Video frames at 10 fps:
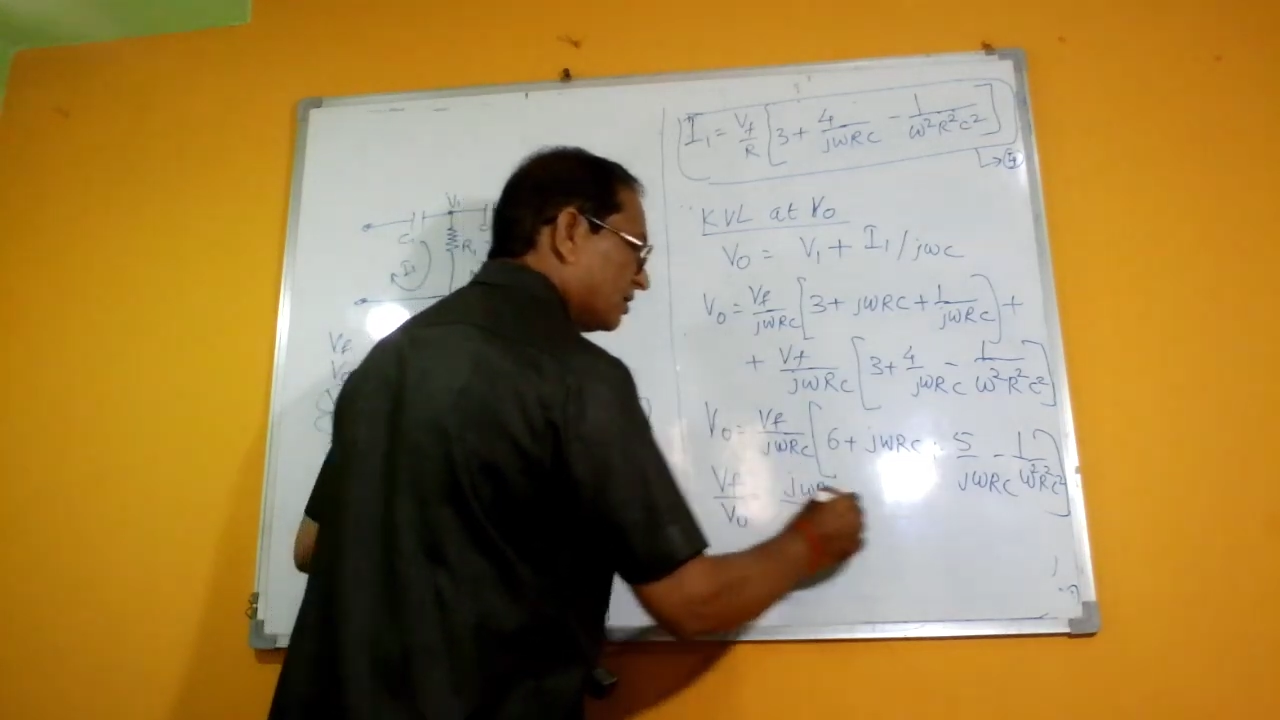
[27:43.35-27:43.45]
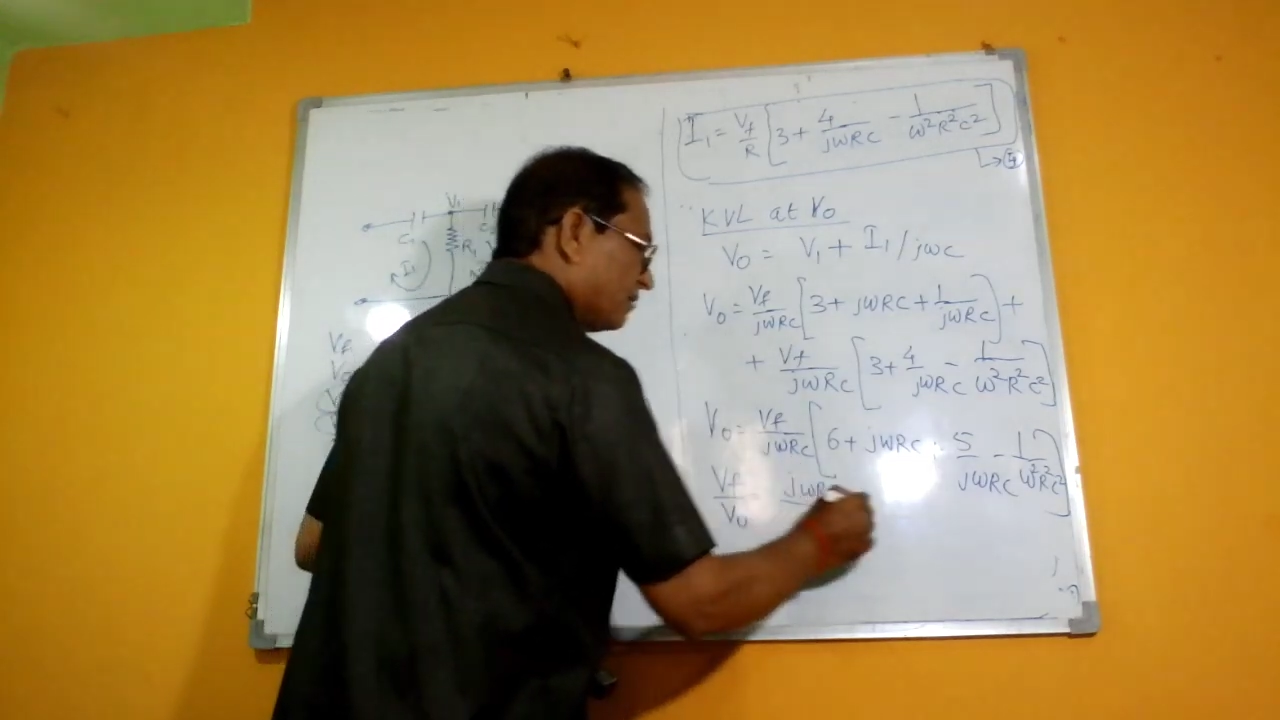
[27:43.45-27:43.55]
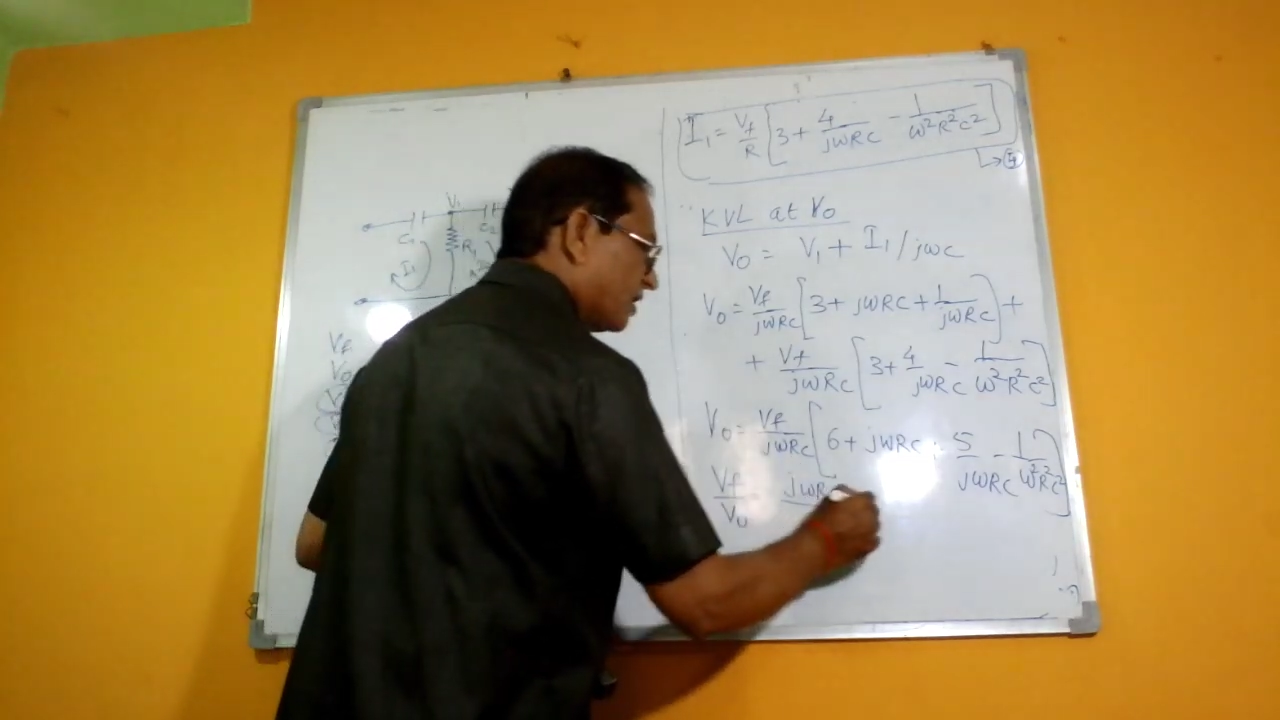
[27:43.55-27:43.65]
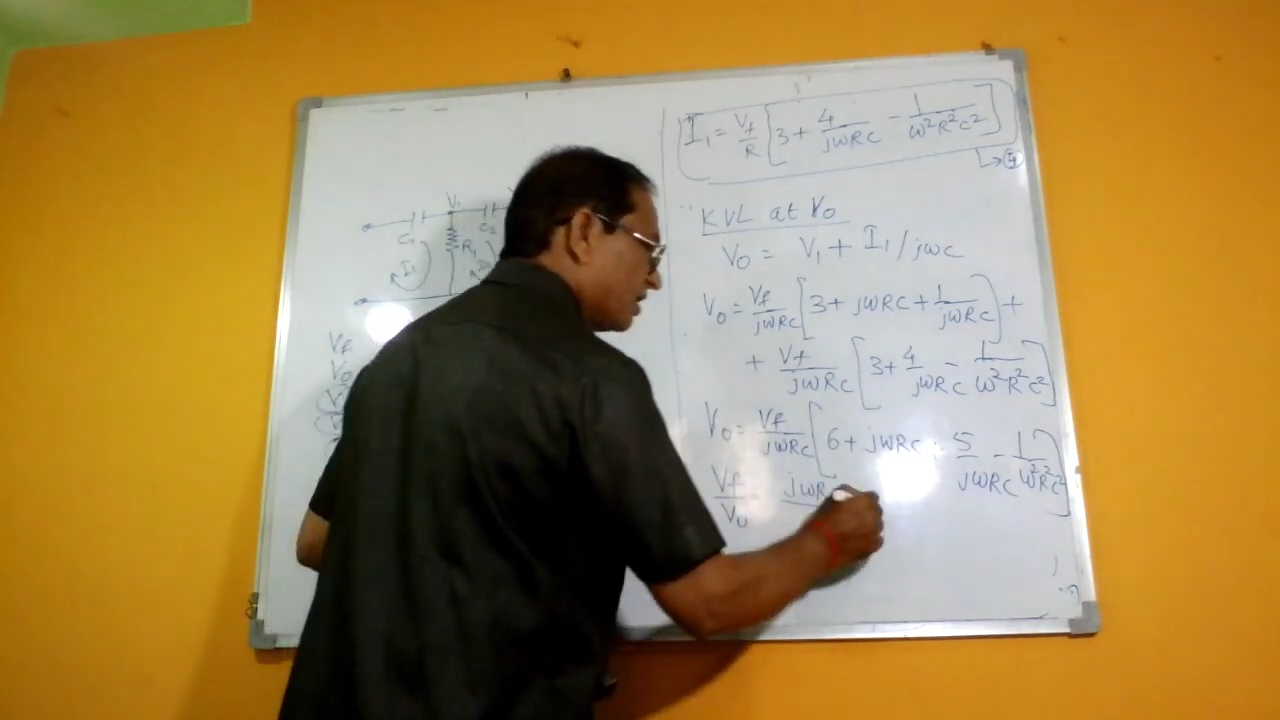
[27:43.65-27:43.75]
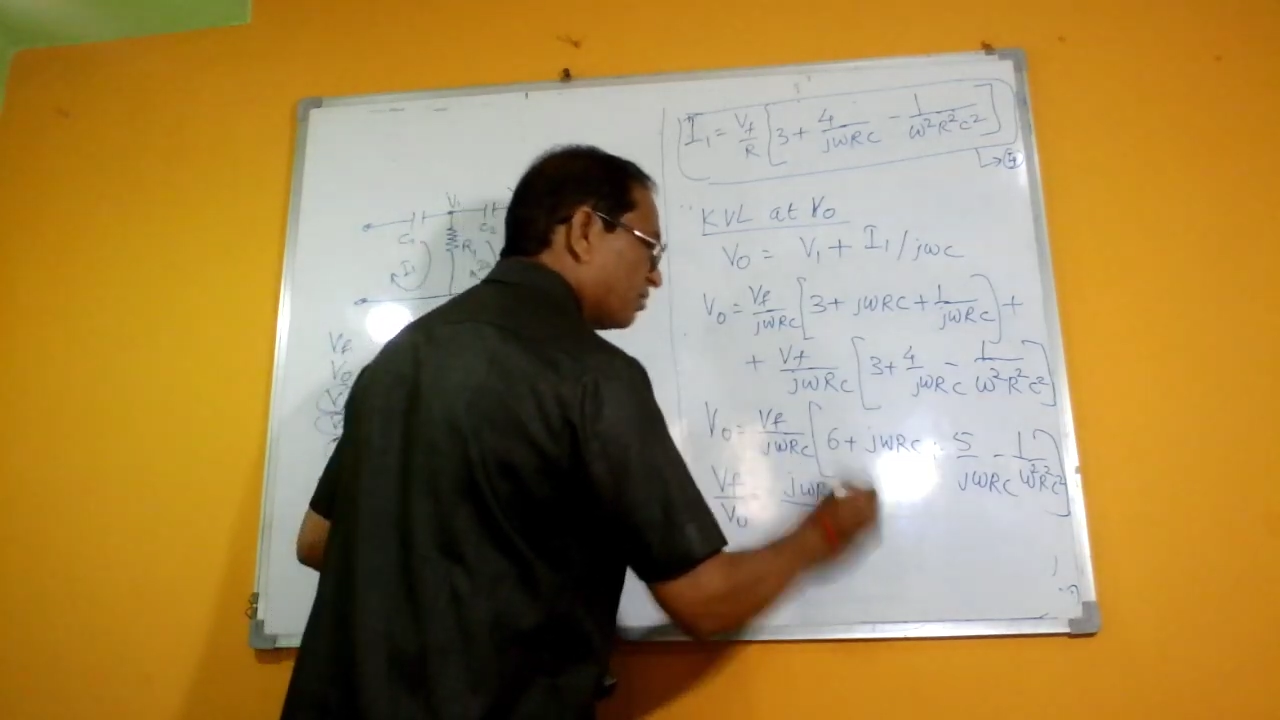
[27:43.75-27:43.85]

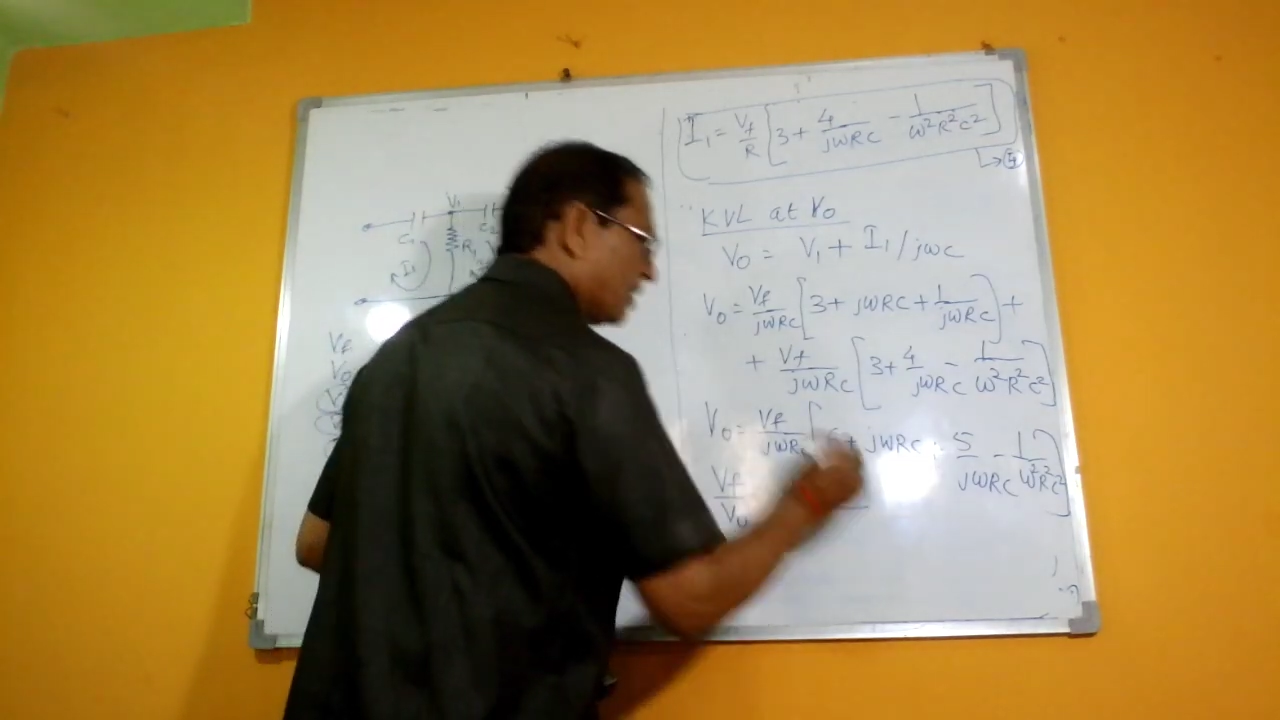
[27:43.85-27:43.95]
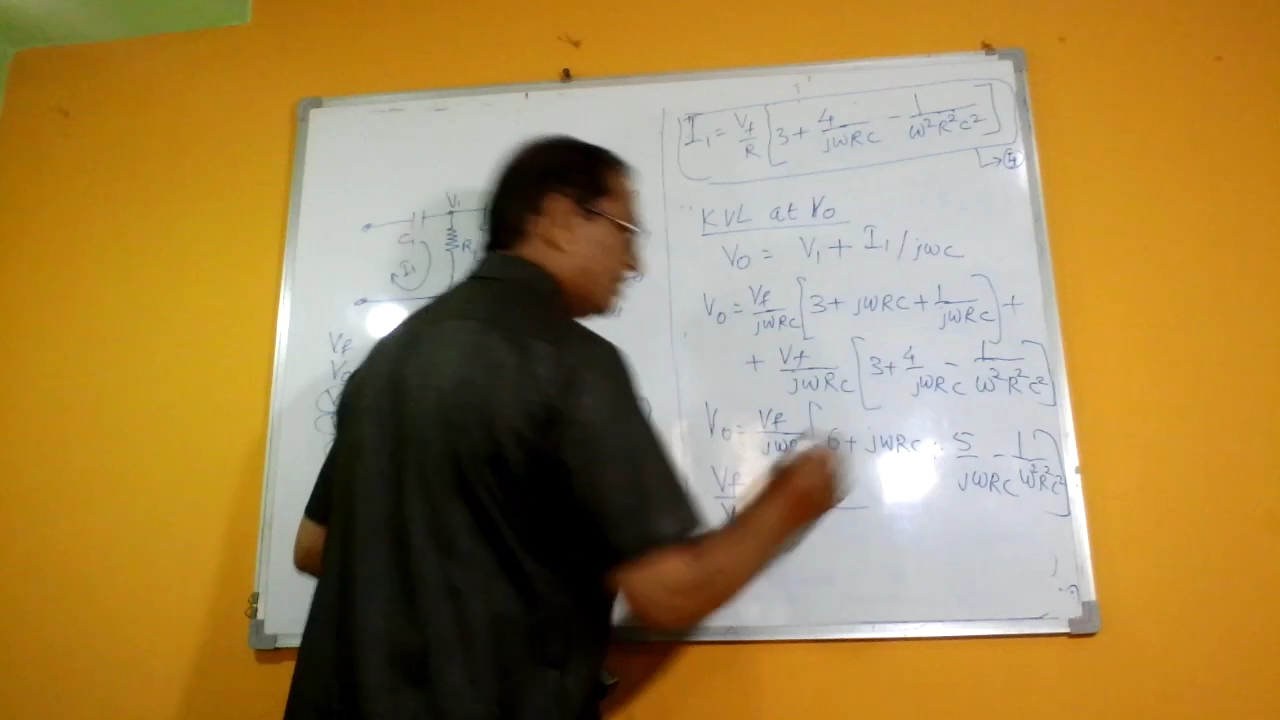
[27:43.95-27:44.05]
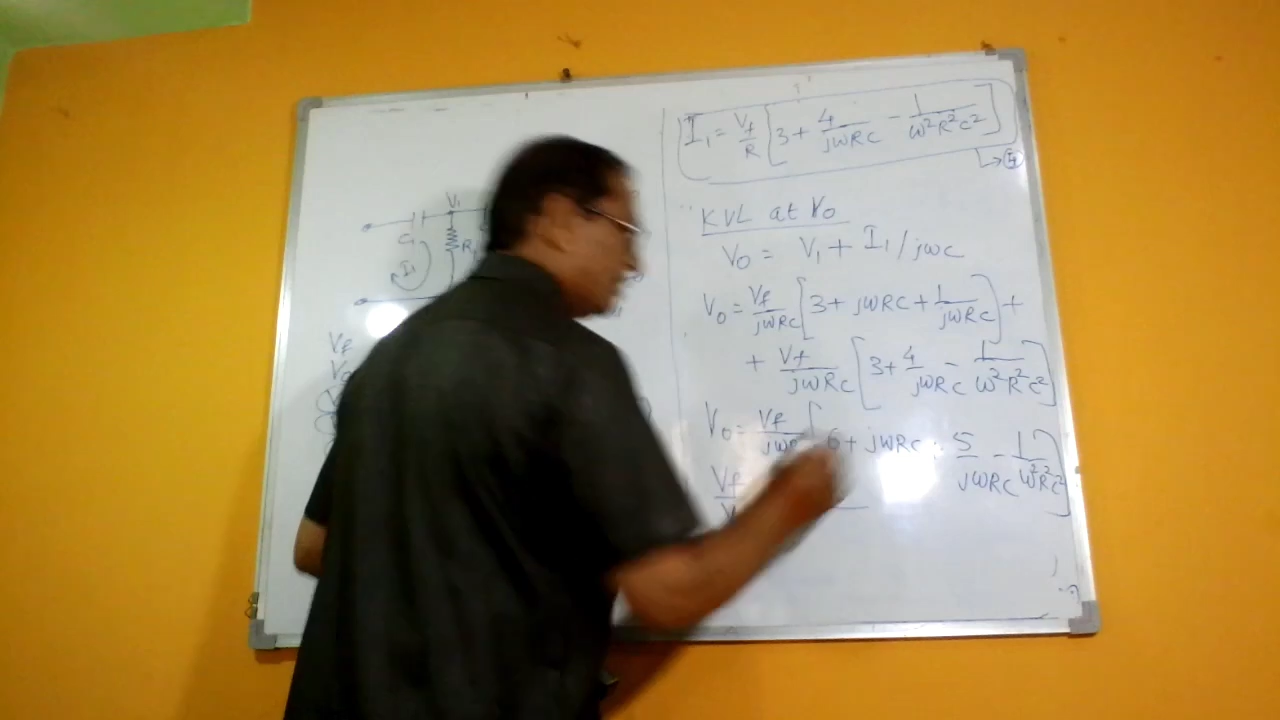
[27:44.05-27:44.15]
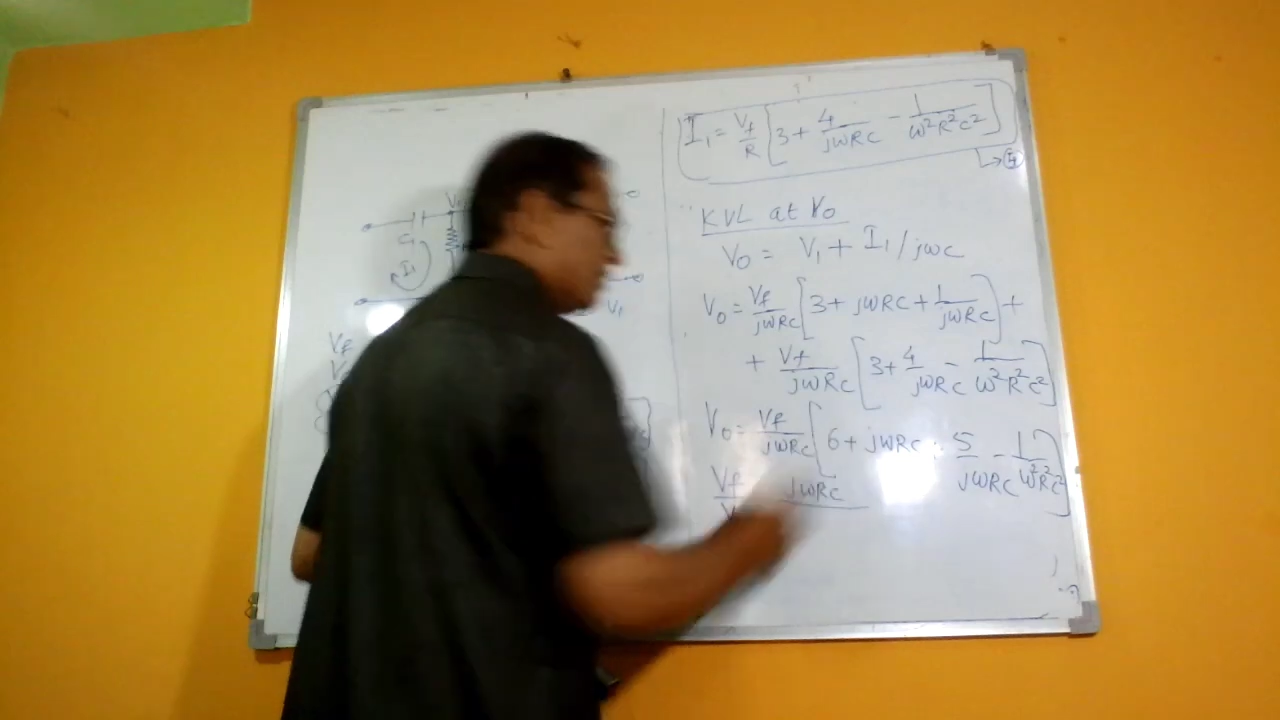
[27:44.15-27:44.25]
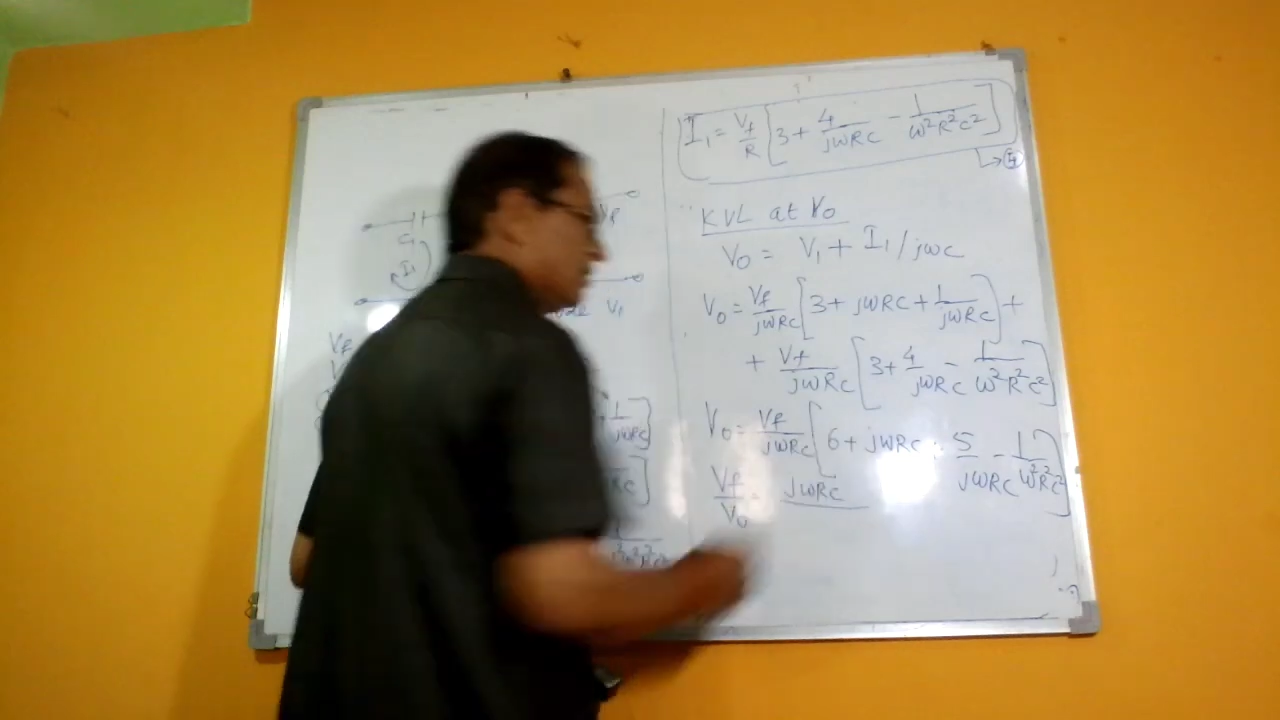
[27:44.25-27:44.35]
divided by,